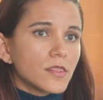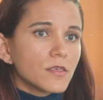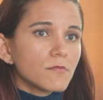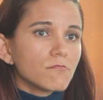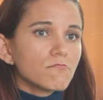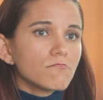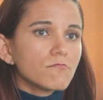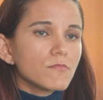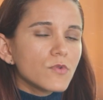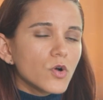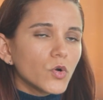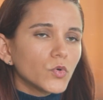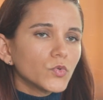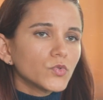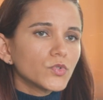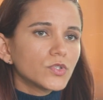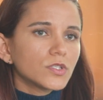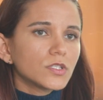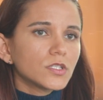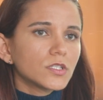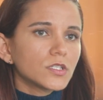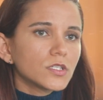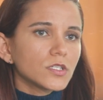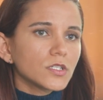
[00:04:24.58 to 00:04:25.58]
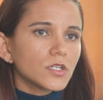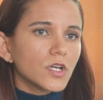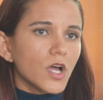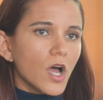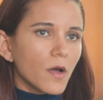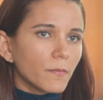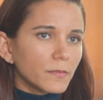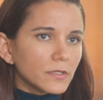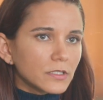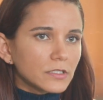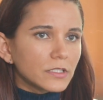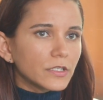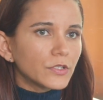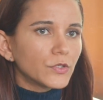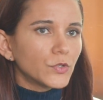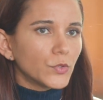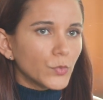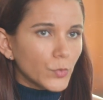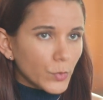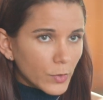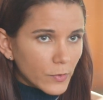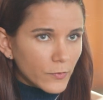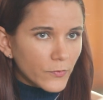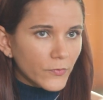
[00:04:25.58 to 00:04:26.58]
The most common that you
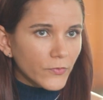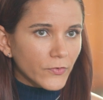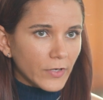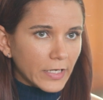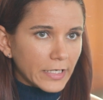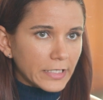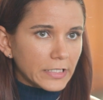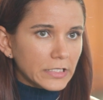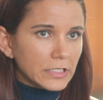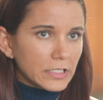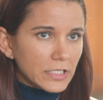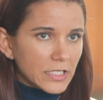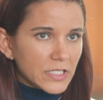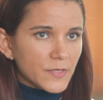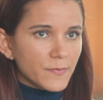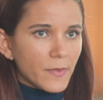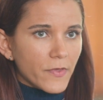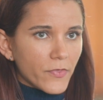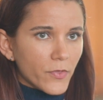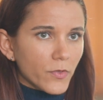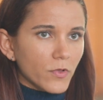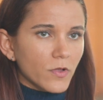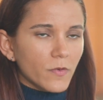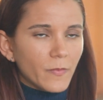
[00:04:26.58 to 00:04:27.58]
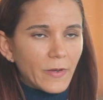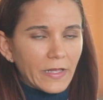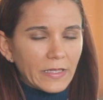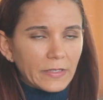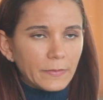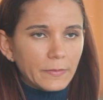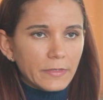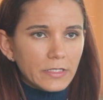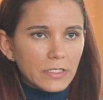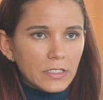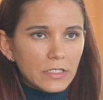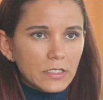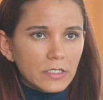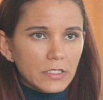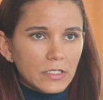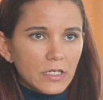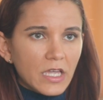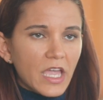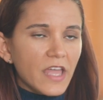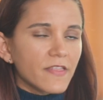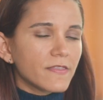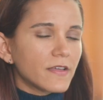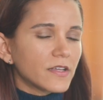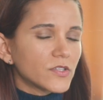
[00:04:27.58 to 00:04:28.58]
will find is methylcobalamin,
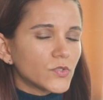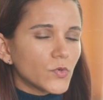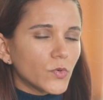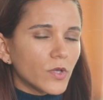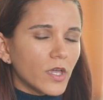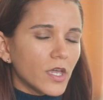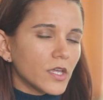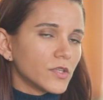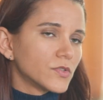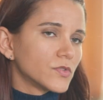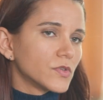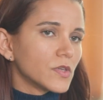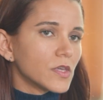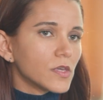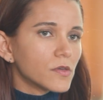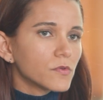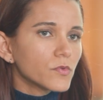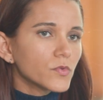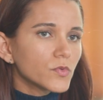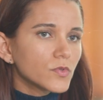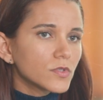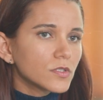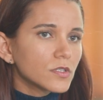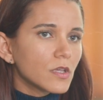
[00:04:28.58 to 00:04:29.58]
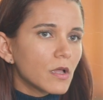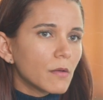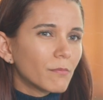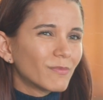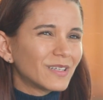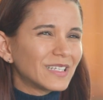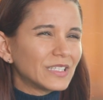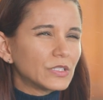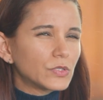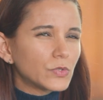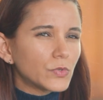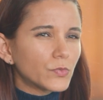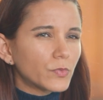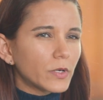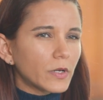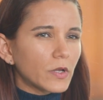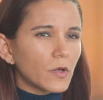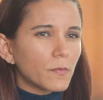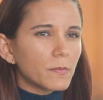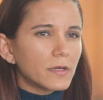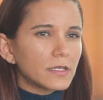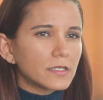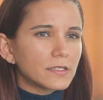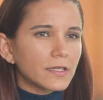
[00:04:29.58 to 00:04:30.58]
and that's okay to use, but I do
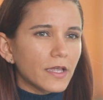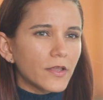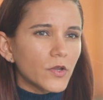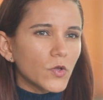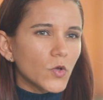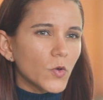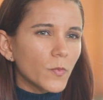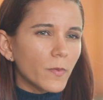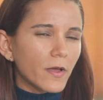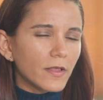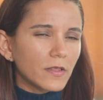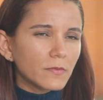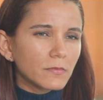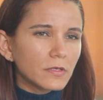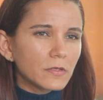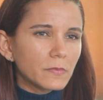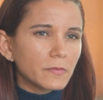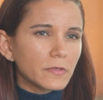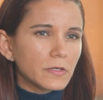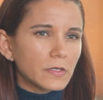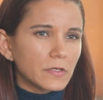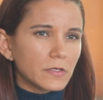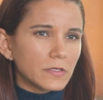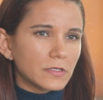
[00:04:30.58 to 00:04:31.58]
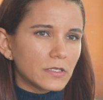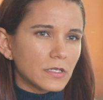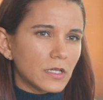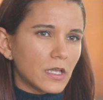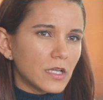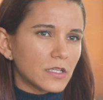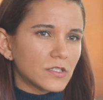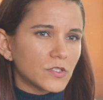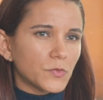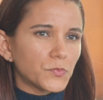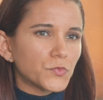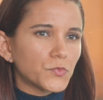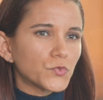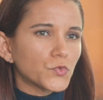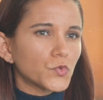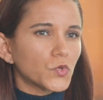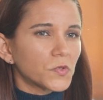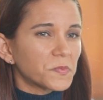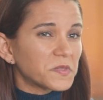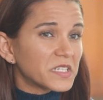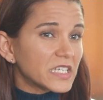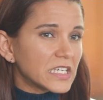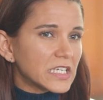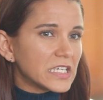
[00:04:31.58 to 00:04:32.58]
recommend cyanocobalamin because it gets
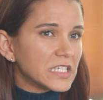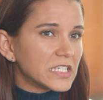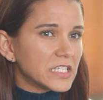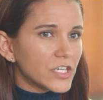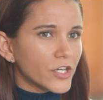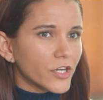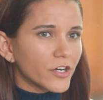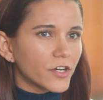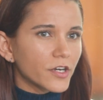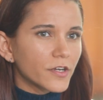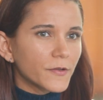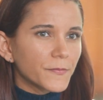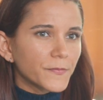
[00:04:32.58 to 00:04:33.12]
absorbed easier.